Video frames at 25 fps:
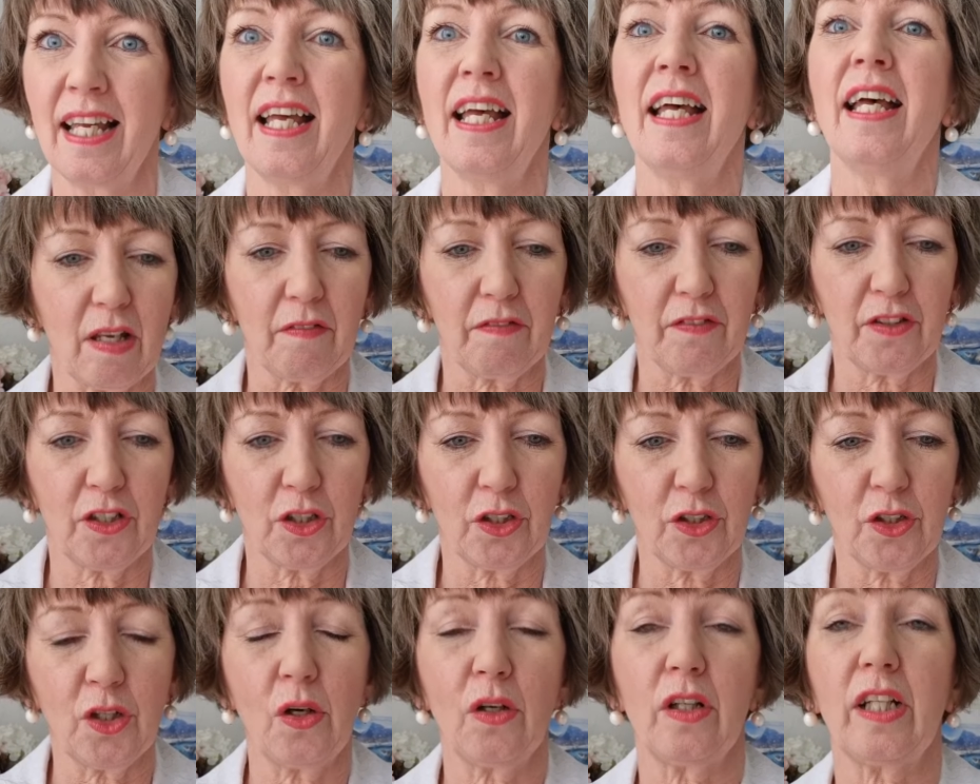If
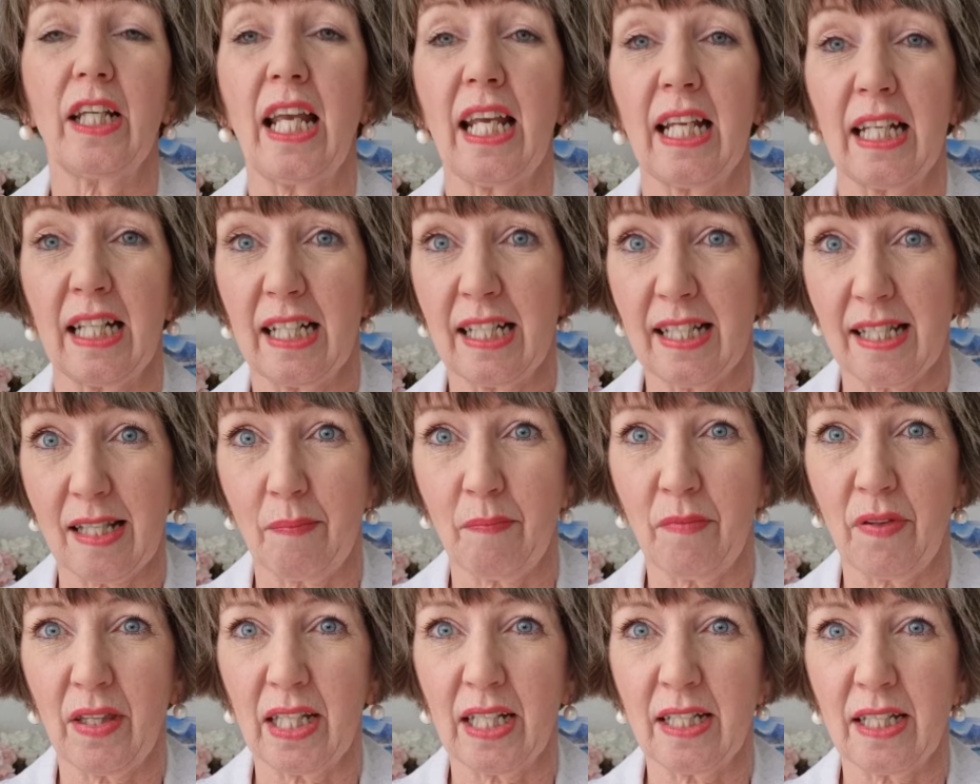you're not getting
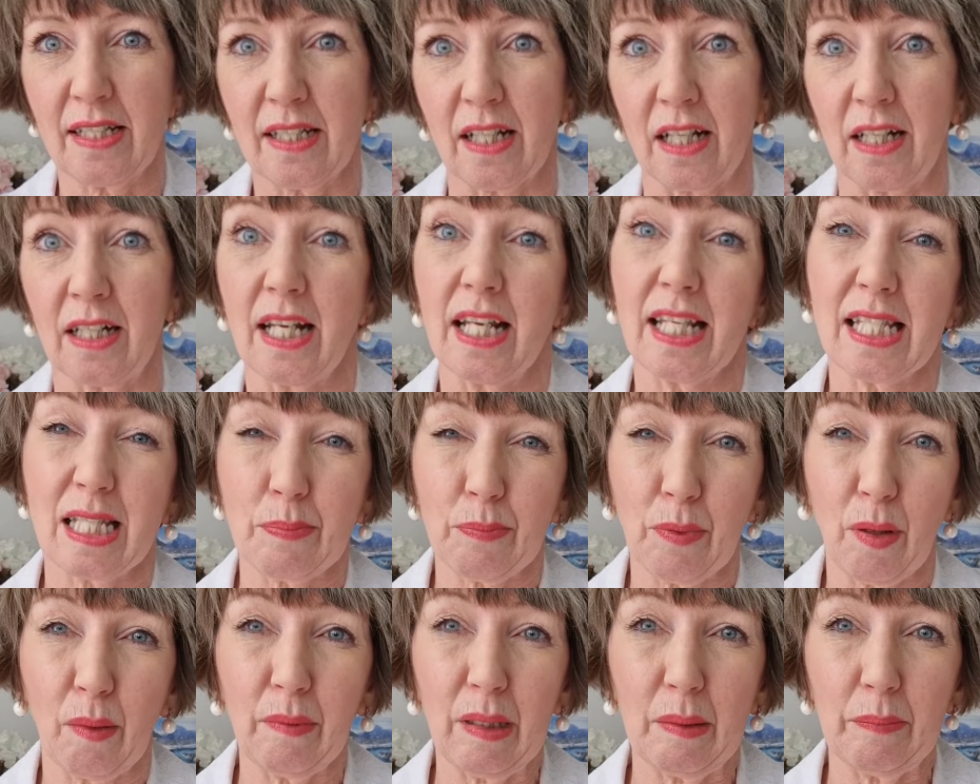something done, it's
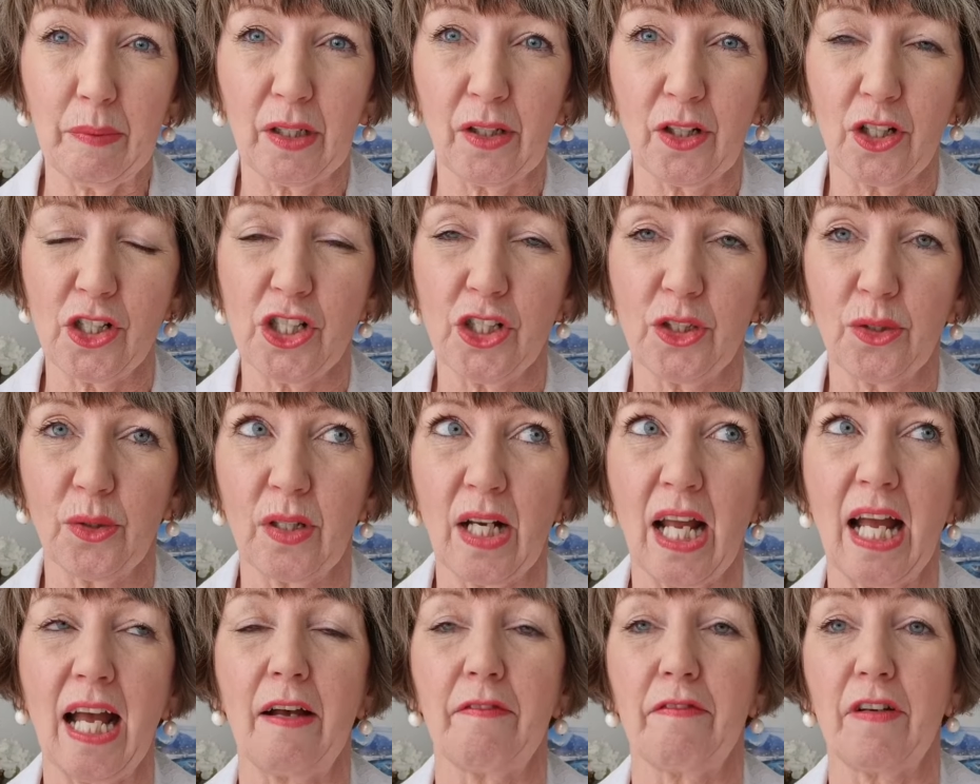probably because you
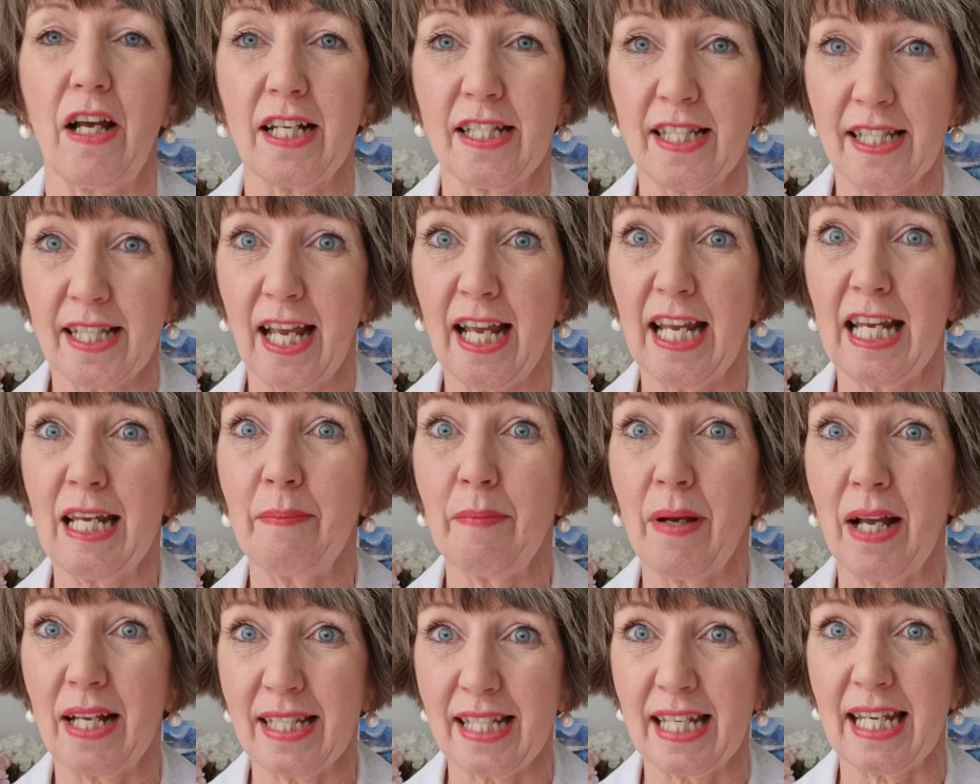don't have a
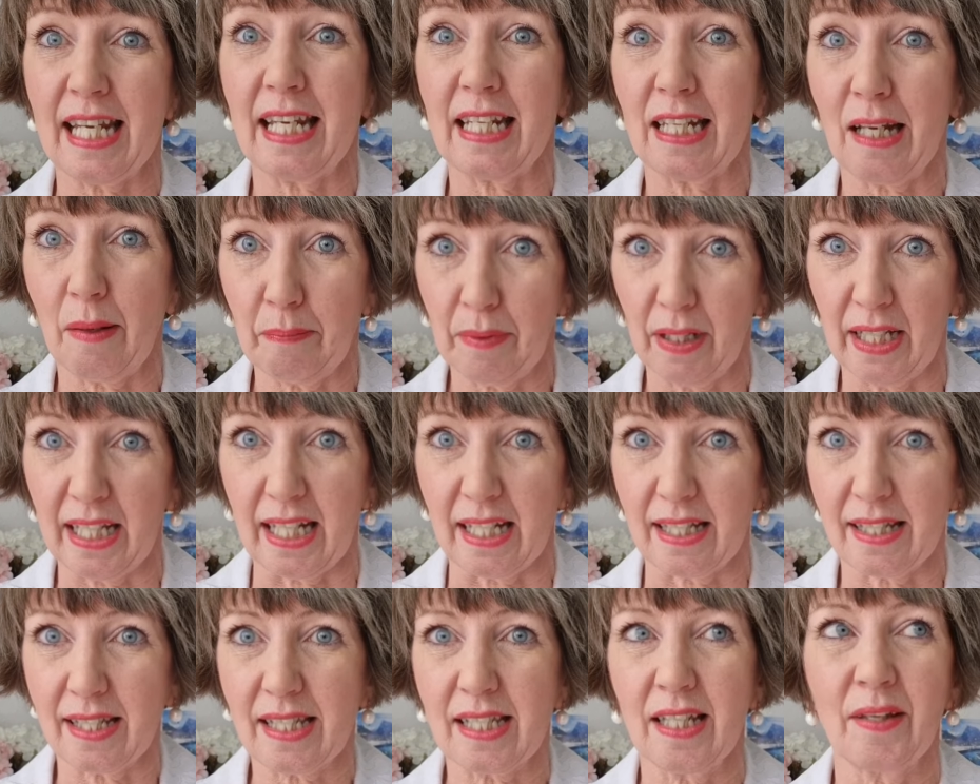time, a date, and a
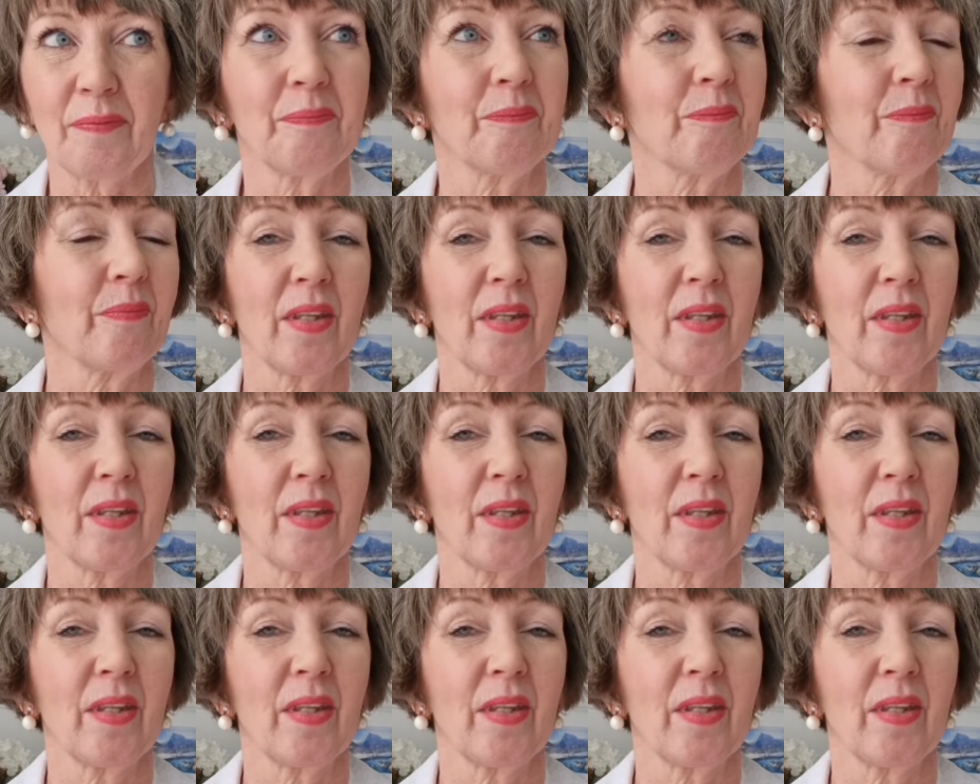place.